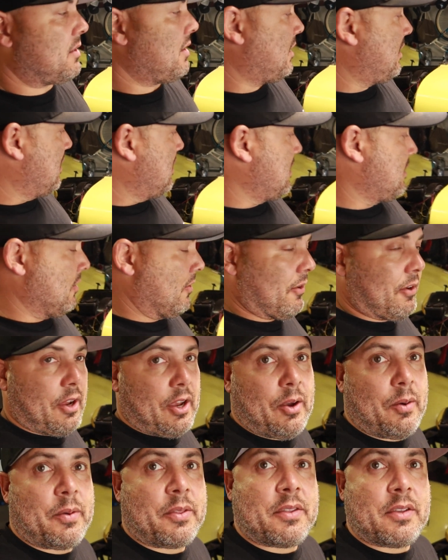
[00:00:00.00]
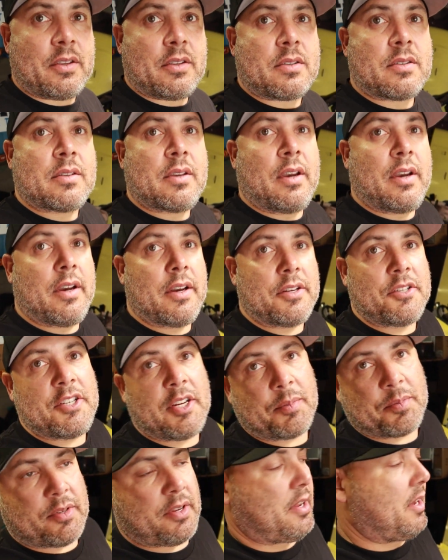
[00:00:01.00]
a lot going on with this
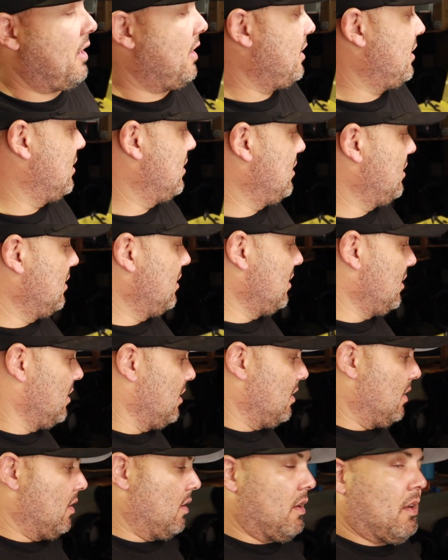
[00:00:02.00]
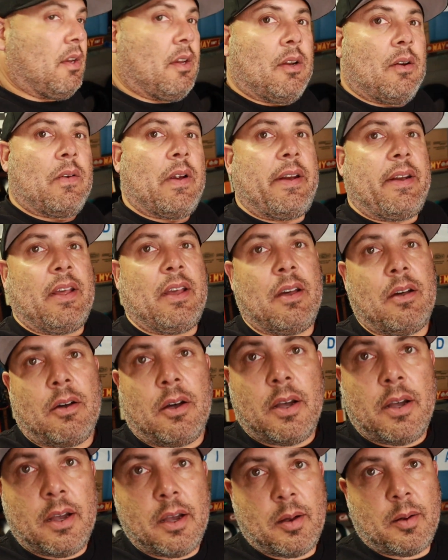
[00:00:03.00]
Jeep today. Right
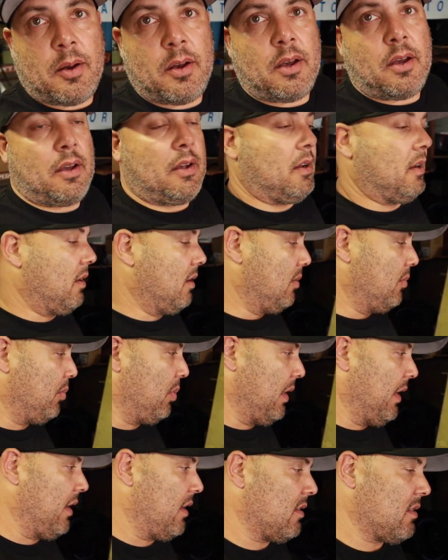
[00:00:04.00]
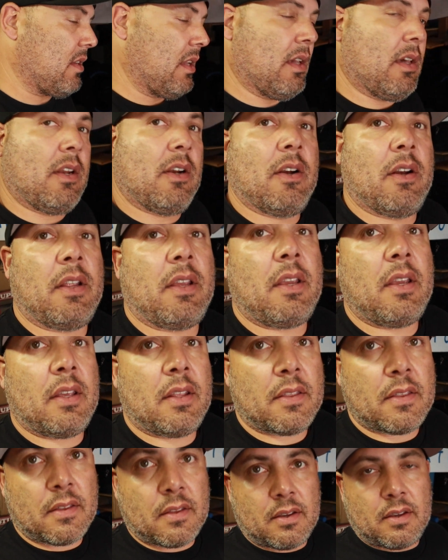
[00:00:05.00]
now, Blake is
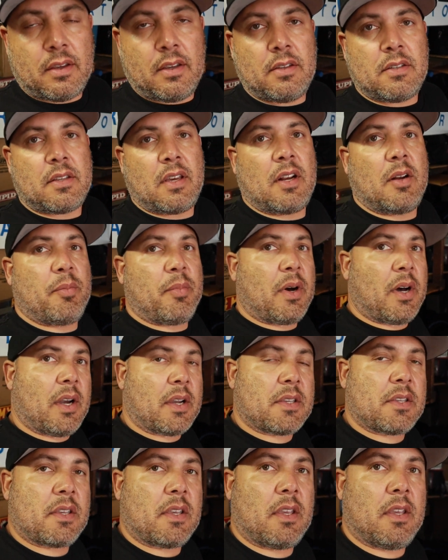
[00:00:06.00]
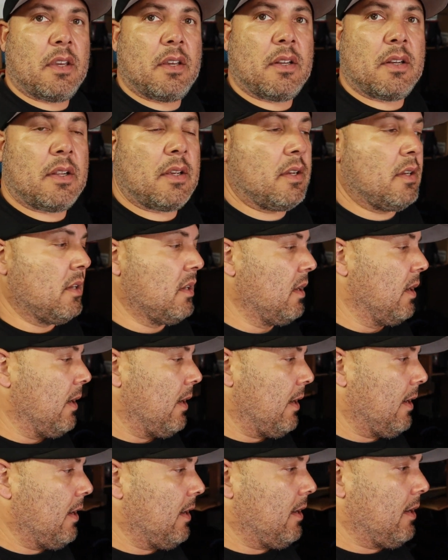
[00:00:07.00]
underneath. He's kind of boxing in
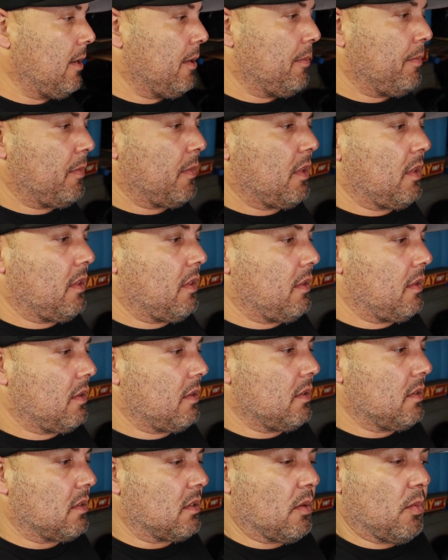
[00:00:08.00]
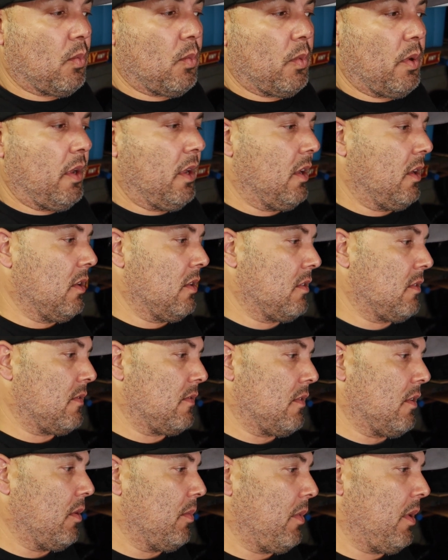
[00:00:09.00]
some welds
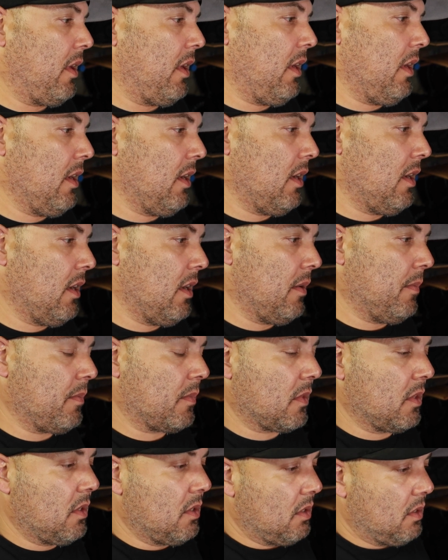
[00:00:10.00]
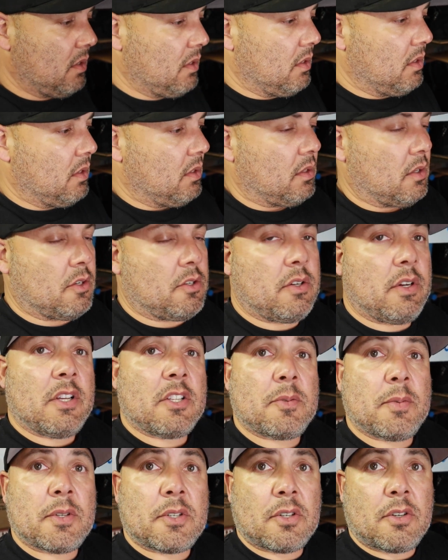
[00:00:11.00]
from the
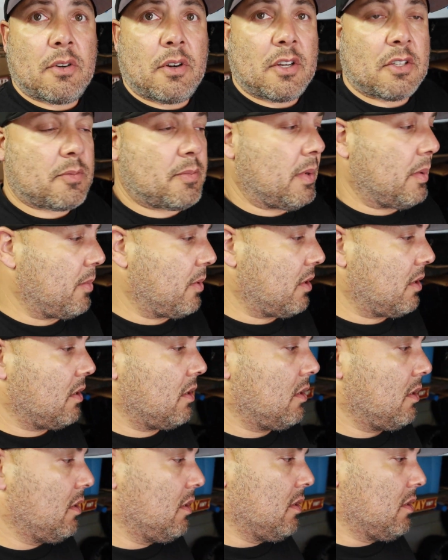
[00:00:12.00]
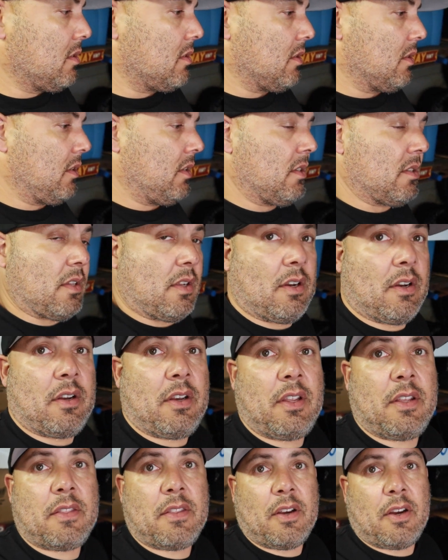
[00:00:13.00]
transmission cross member. So he's
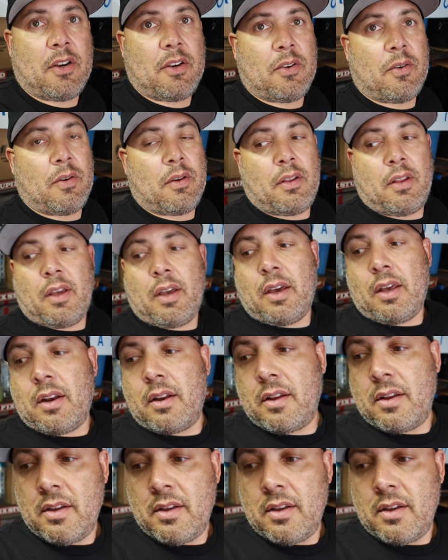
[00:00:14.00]
underneath there doing that.